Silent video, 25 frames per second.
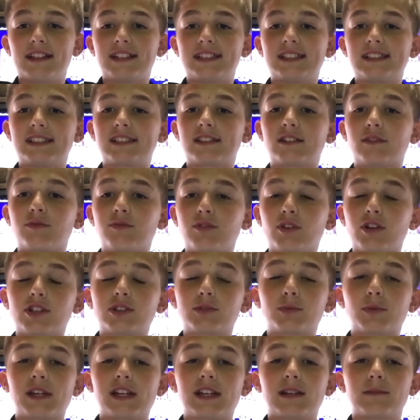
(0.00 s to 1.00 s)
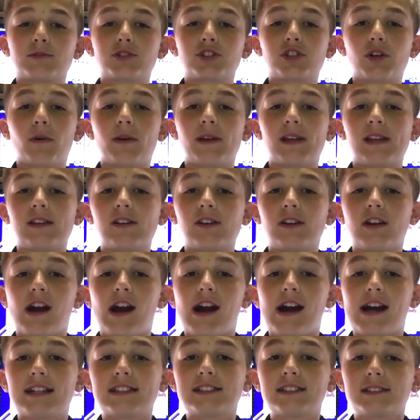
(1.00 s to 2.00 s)
This is the first week I'm showing it you
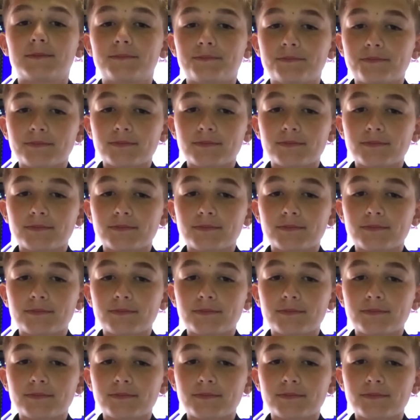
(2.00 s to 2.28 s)
guys.